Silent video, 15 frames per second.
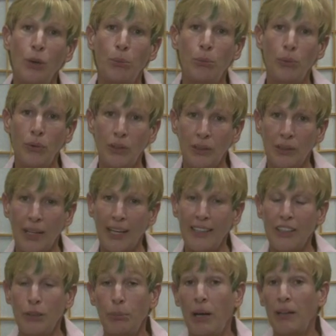more
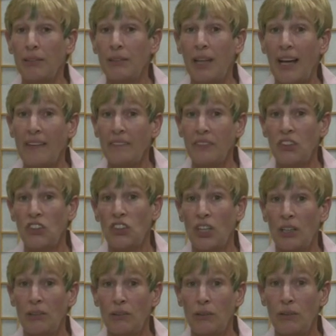enlightened about life in
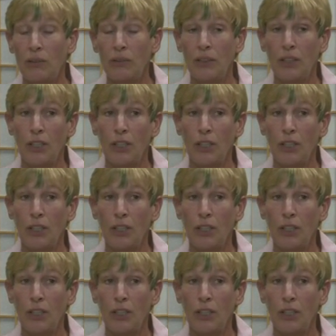general,